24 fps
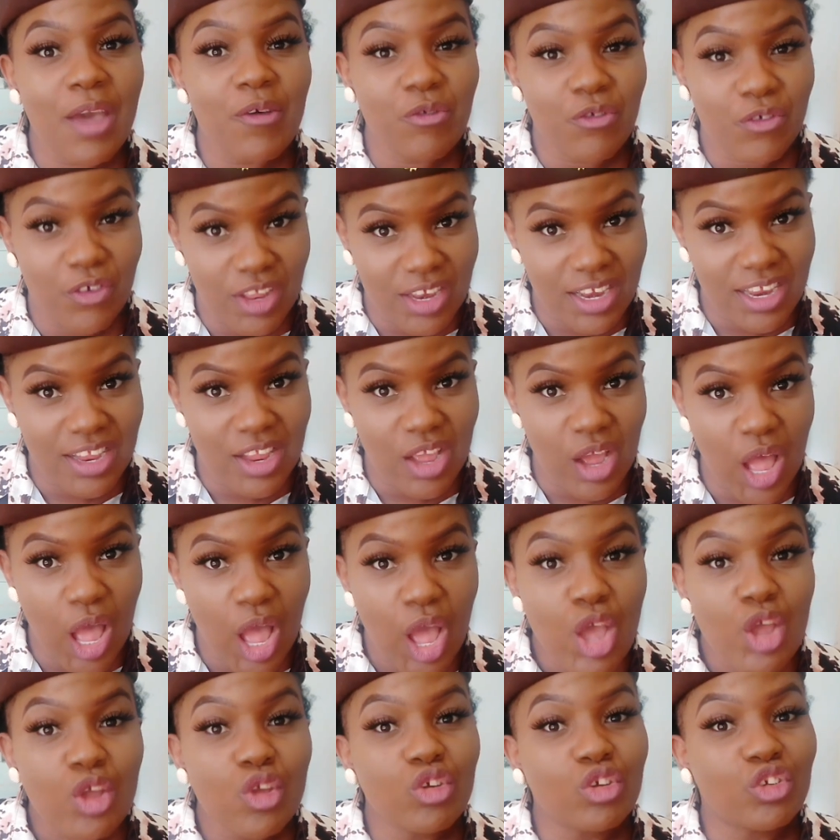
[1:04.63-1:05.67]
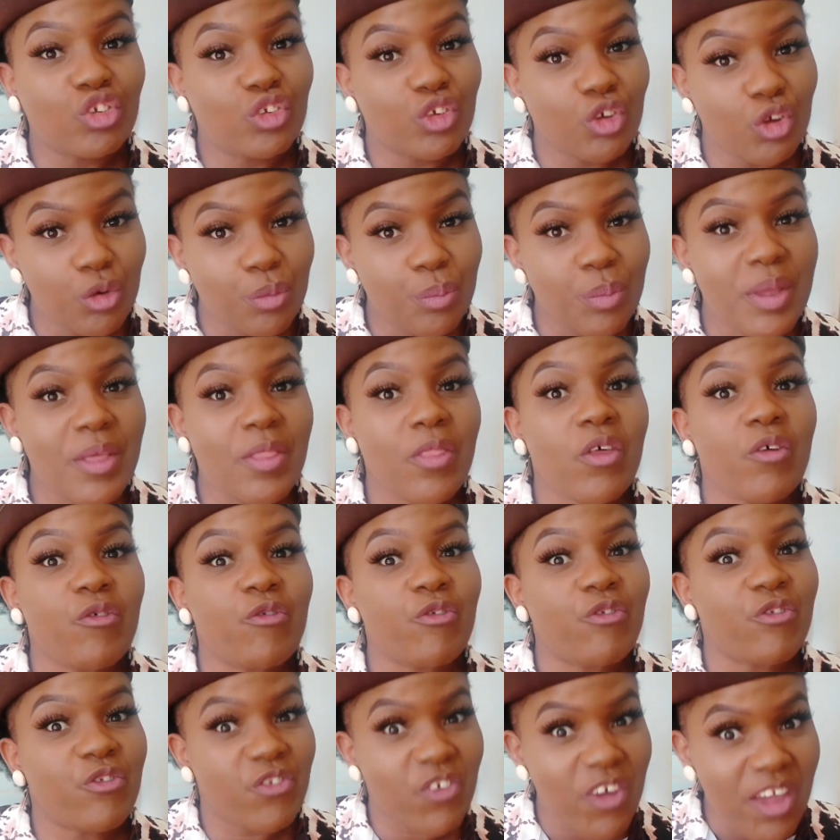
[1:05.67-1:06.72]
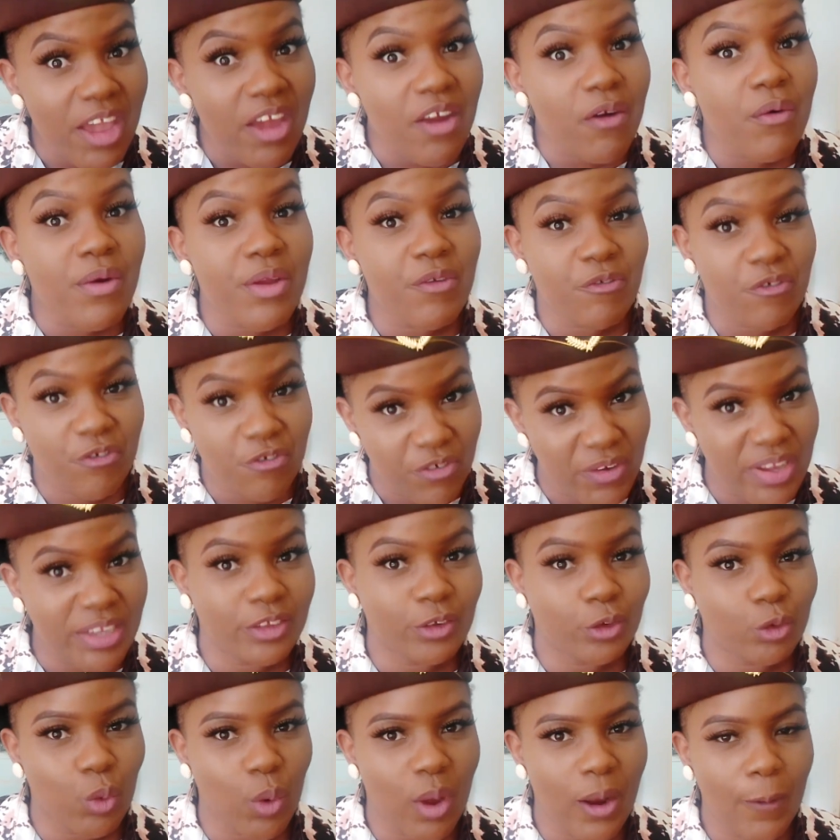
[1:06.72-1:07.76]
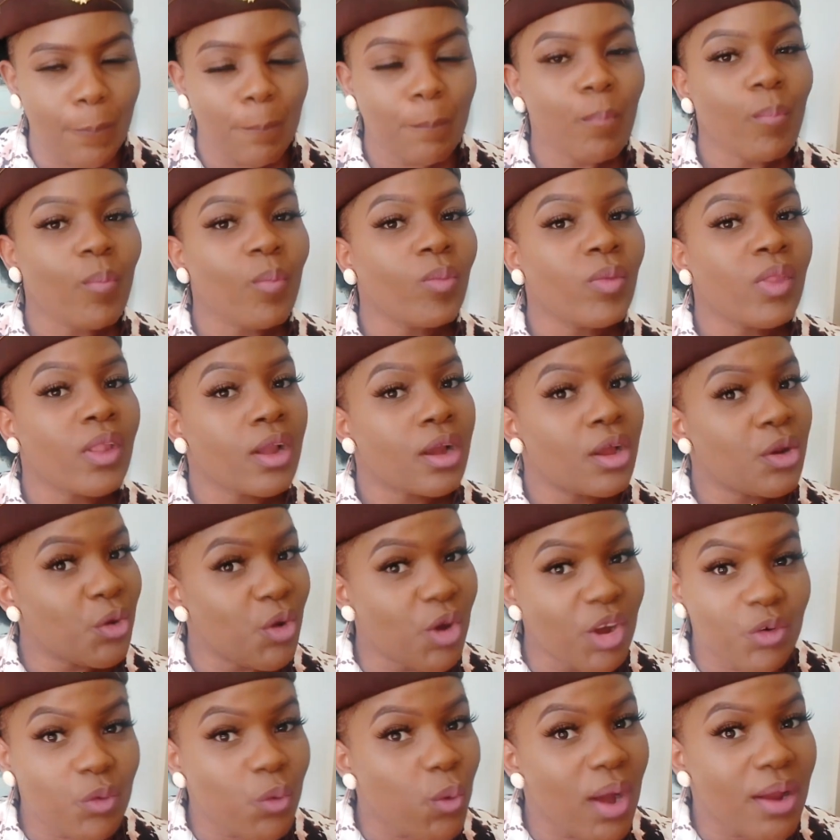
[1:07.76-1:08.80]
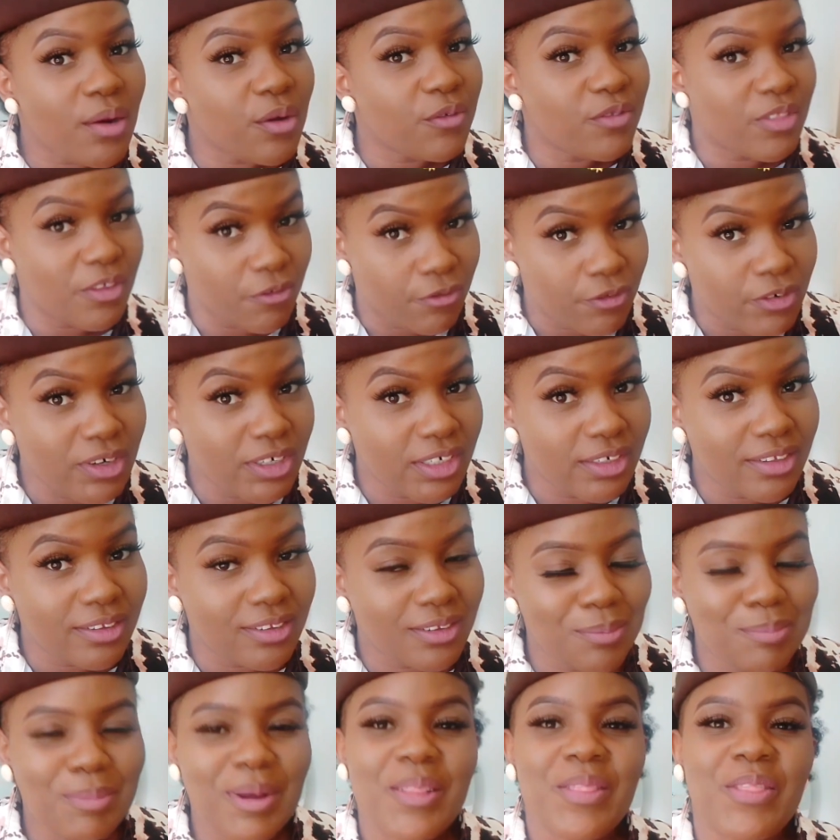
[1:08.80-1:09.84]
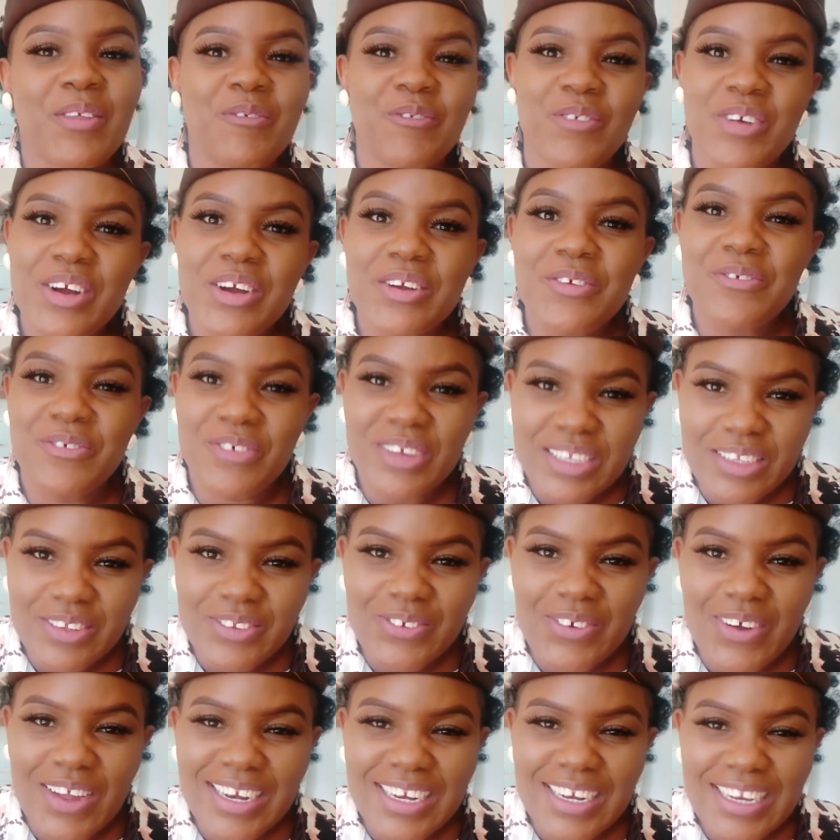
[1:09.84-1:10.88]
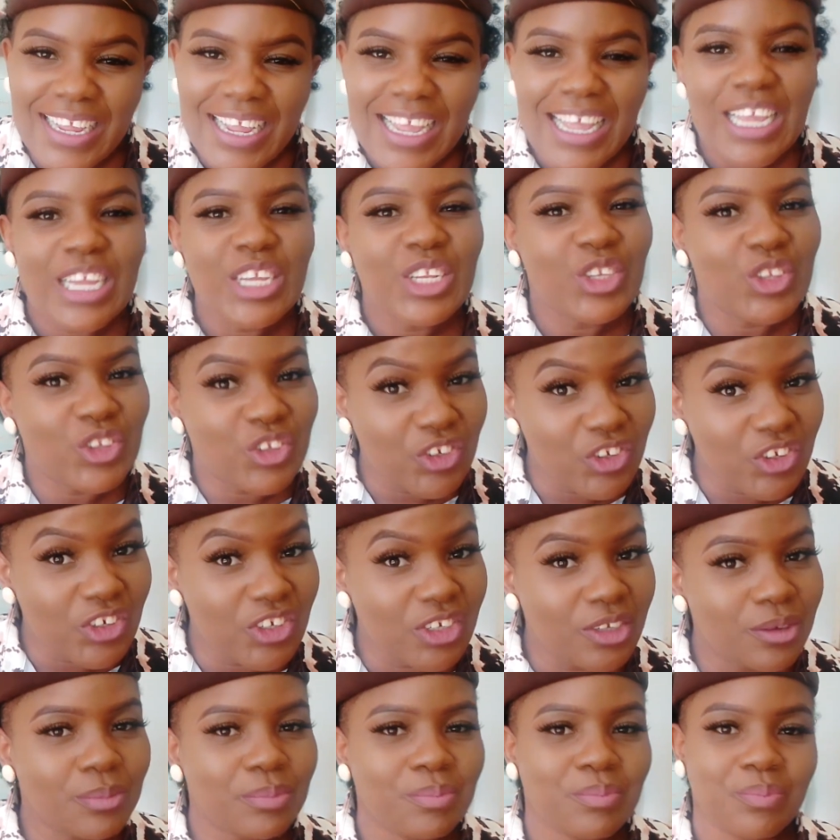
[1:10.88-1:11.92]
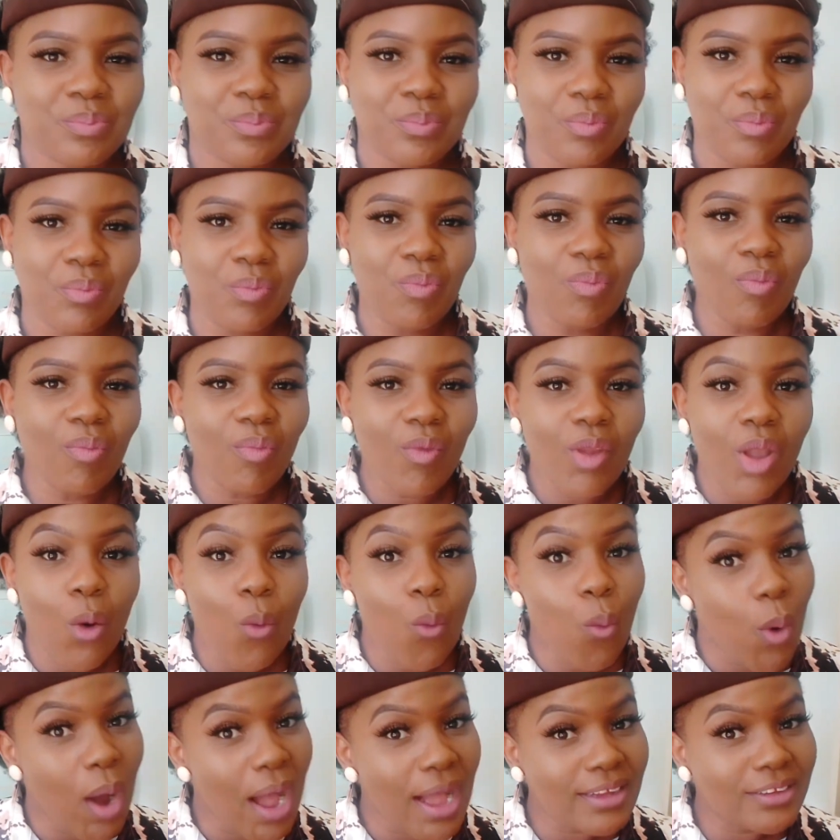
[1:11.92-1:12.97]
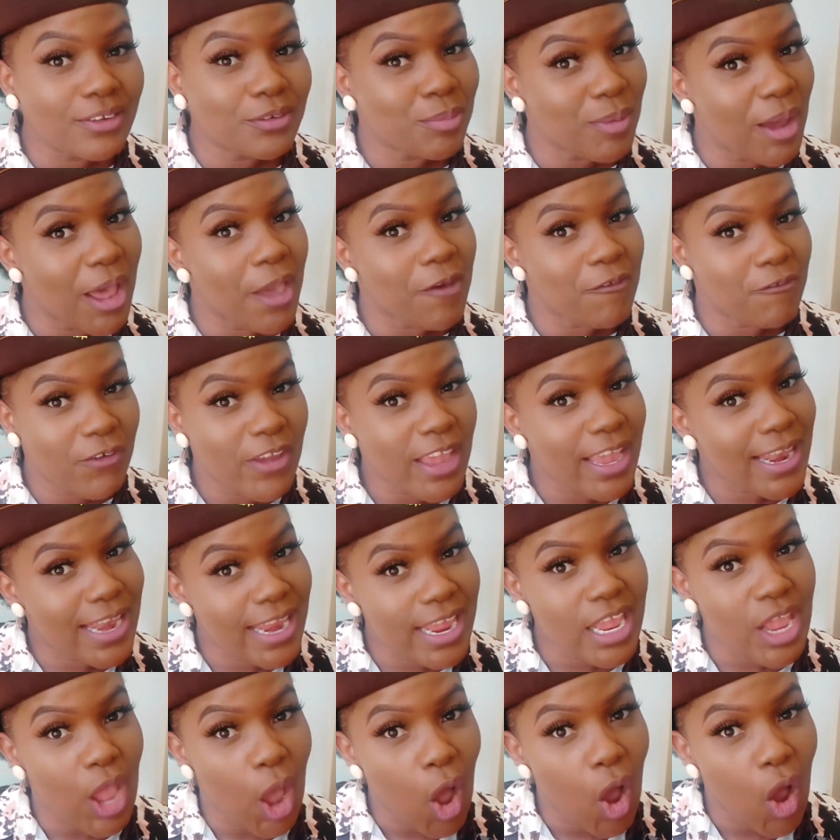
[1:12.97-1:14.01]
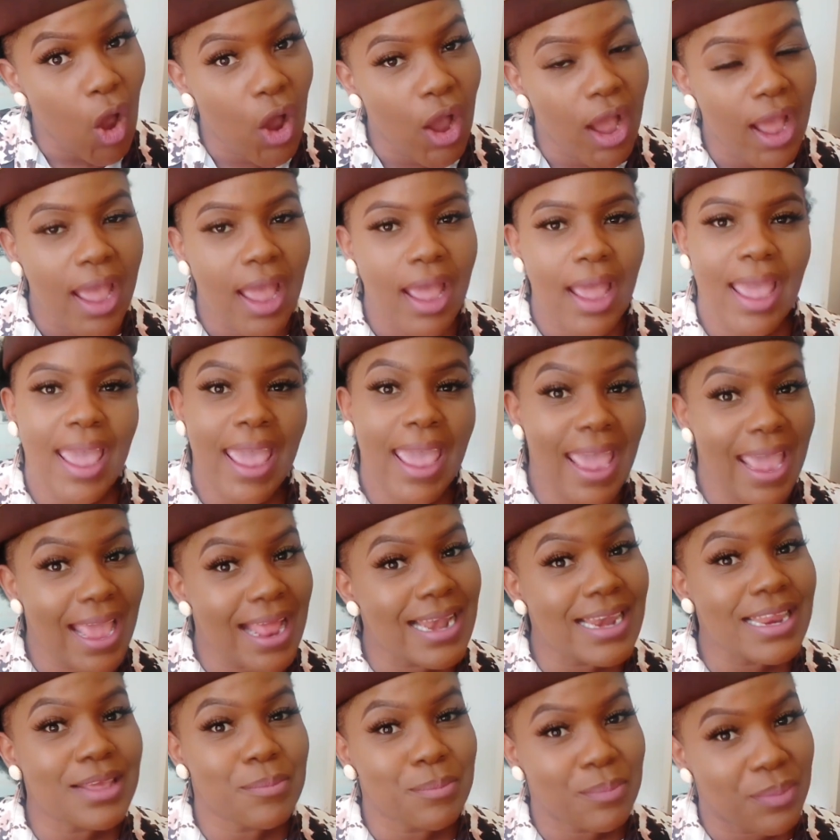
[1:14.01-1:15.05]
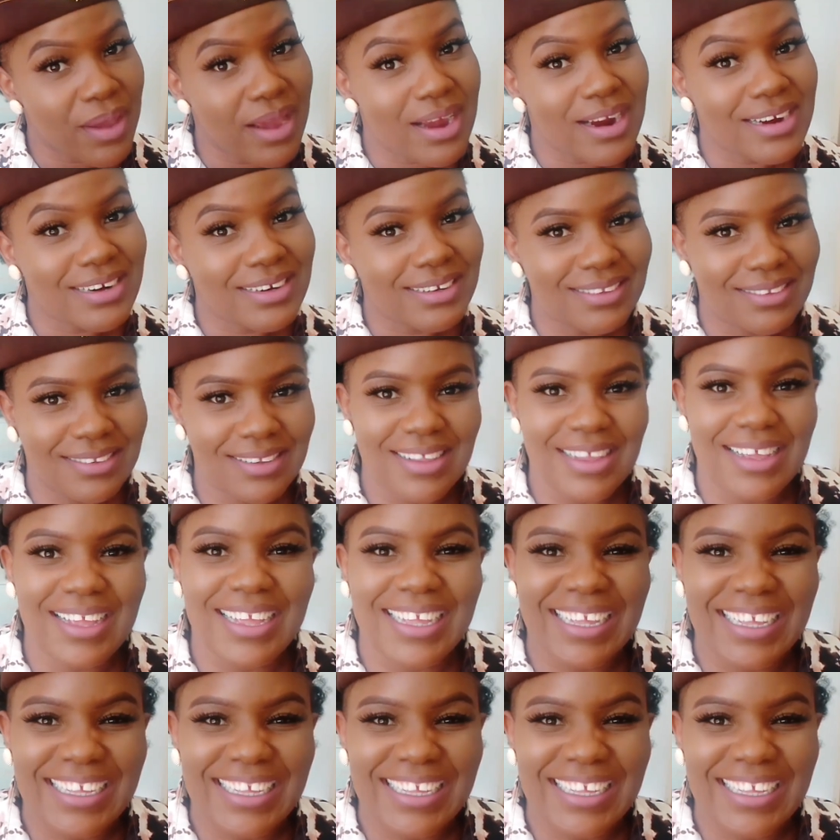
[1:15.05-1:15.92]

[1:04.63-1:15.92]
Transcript: a video, you should be the very first one. Not one of the first, but the very first one to watch my video. Early birds.